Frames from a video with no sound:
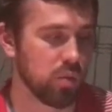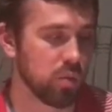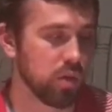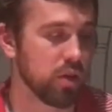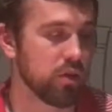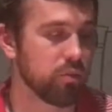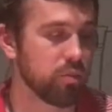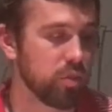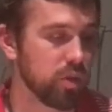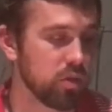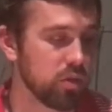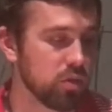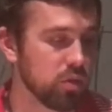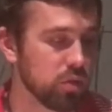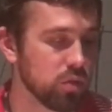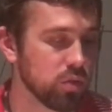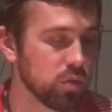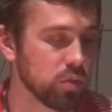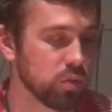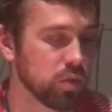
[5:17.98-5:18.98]

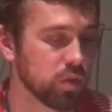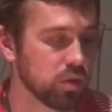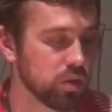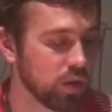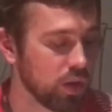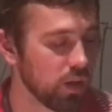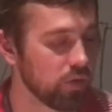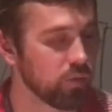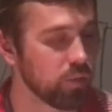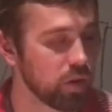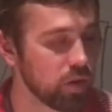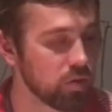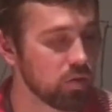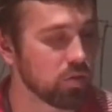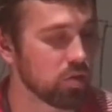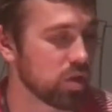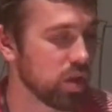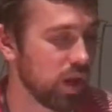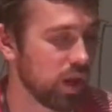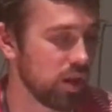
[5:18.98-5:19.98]
We
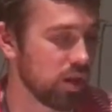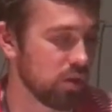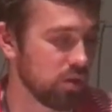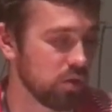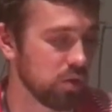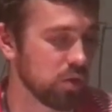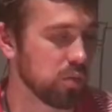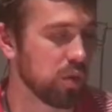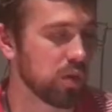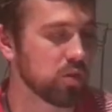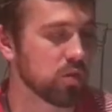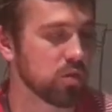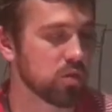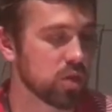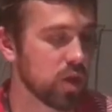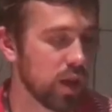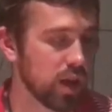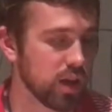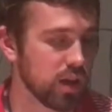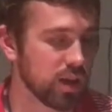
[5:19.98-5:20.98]
went to
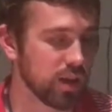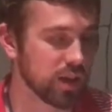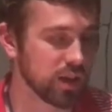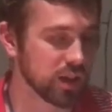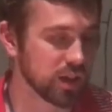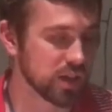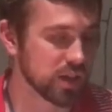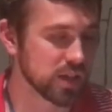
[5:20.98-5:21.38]
China.